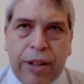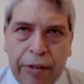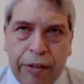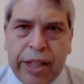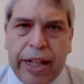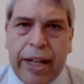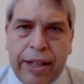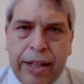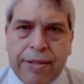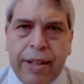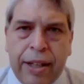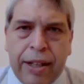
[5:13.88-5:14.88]
tough
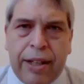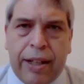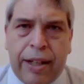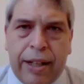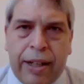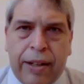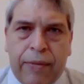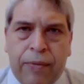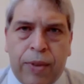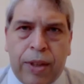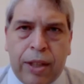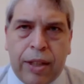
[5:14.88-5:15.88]
days.
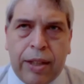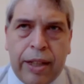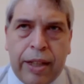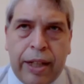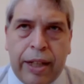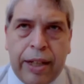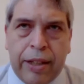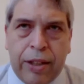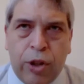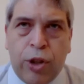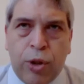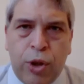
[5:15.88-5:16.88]

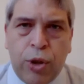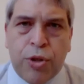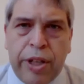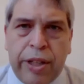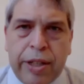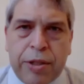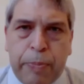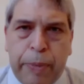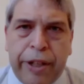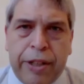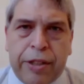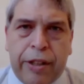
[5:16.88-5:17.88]
You see the
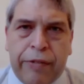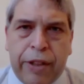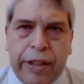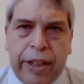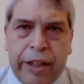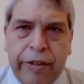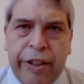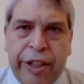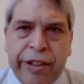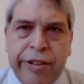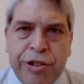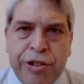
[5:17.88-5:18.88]
spirit of the
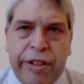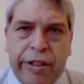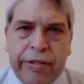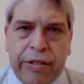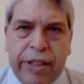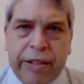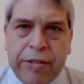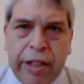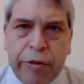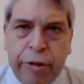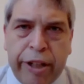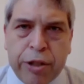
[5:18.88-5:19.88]
clinical engineer. That's
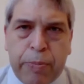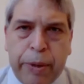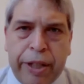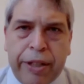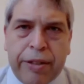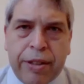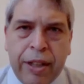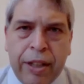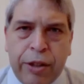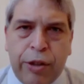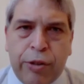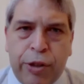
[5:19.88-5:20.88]
the real spirit
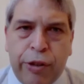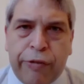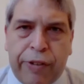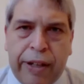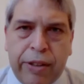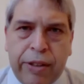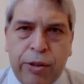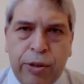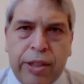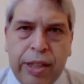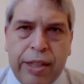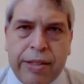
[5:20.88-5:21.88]
you found
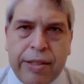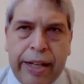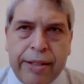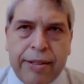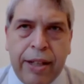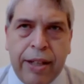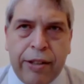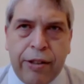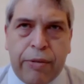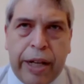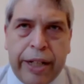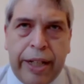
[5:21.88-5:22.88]
during these days.
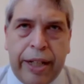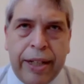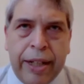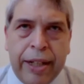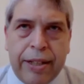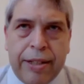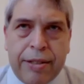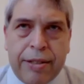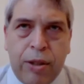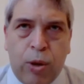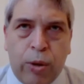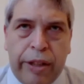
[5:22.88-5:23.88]
Nobody
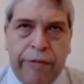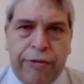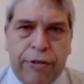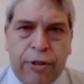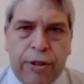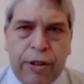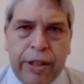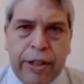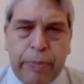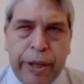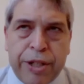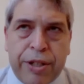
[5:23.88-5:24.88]
is looking for a
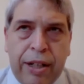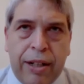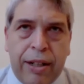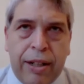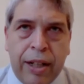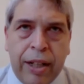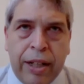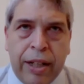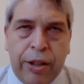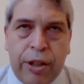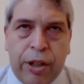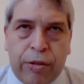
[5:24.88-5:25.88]
special,
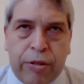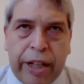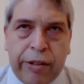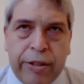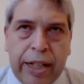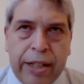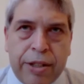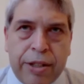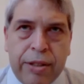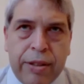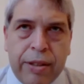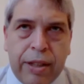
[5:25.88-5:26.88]

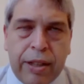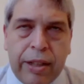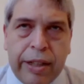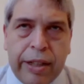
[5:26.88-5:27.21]
recognition